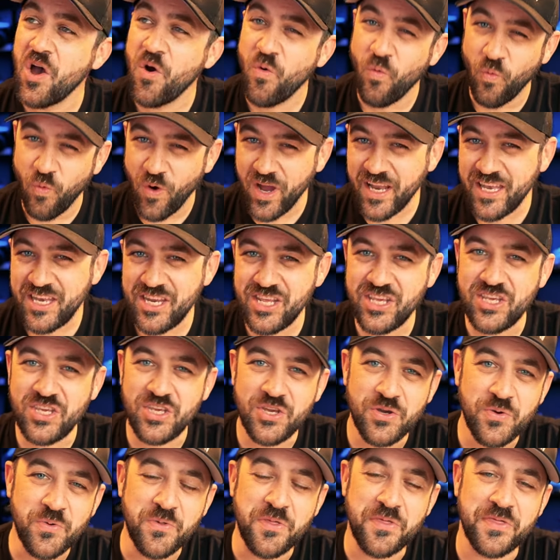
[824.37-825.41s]
what do
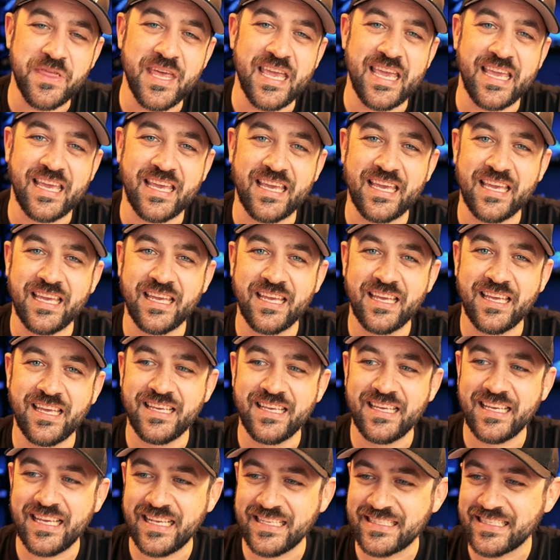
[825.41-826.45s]
you think
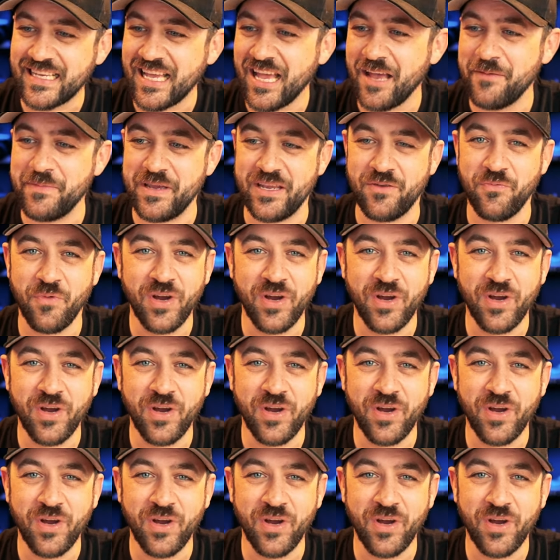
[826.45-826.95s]
is coming?